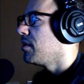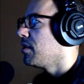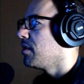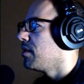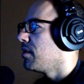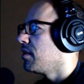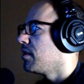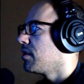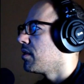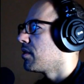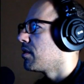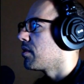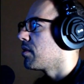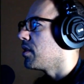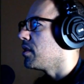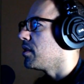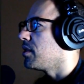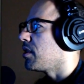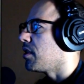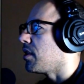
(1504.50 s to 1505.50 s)
Green
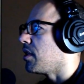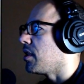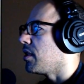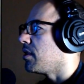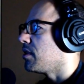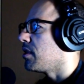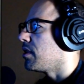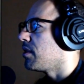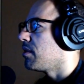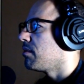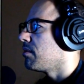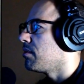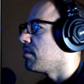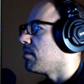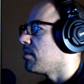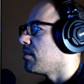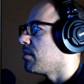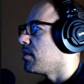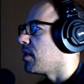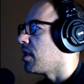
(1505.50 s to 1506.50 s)
cherry, no.
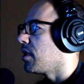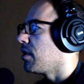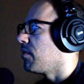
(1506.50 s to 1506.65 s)
Not helpful.